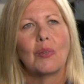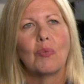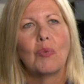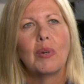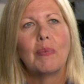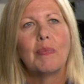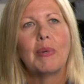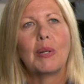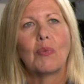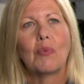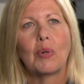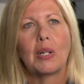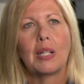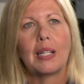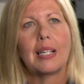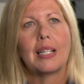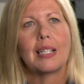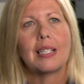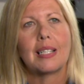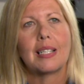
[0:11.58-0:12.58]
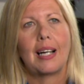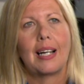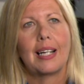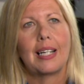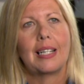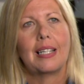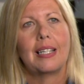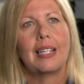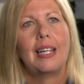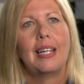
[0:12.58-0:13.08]
We've been really
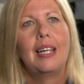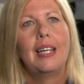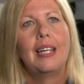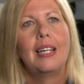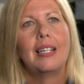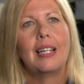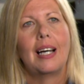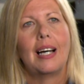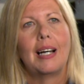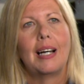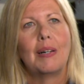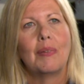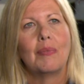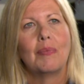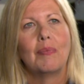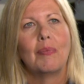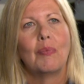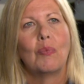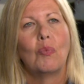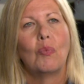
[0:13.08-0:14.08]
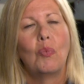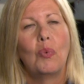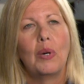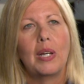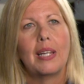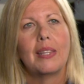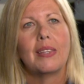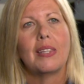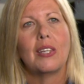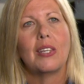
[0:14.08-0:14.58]
excited
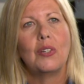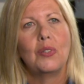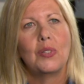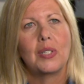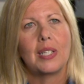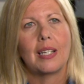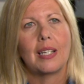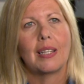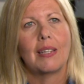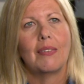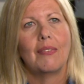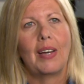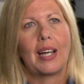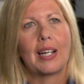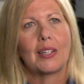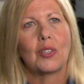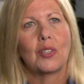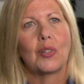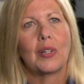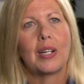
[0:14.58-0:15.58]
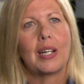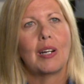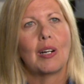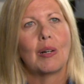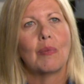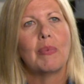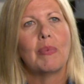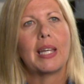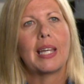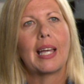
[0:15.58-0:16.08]
with using the Vector
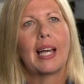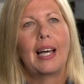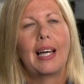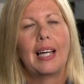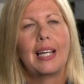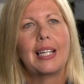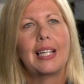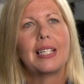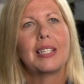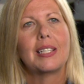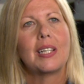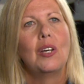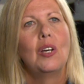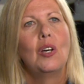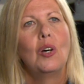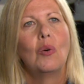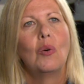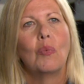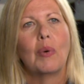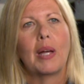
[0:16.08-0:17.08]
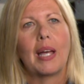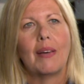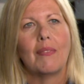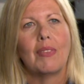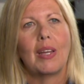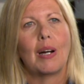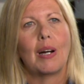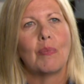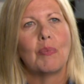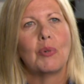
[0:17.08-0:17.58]
here because we
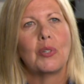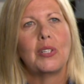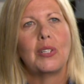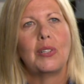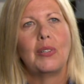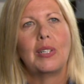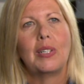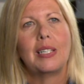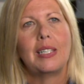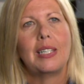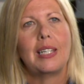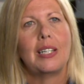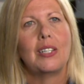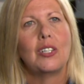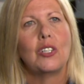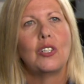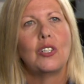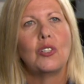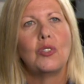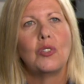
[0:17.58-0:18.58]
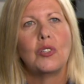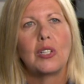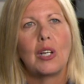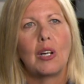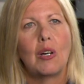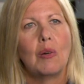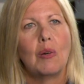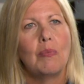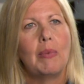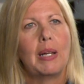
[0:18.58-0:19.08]
have the opportunity to do
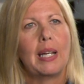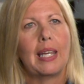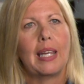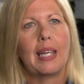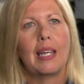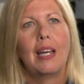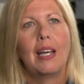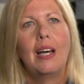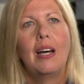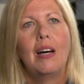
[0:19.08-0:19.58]
so many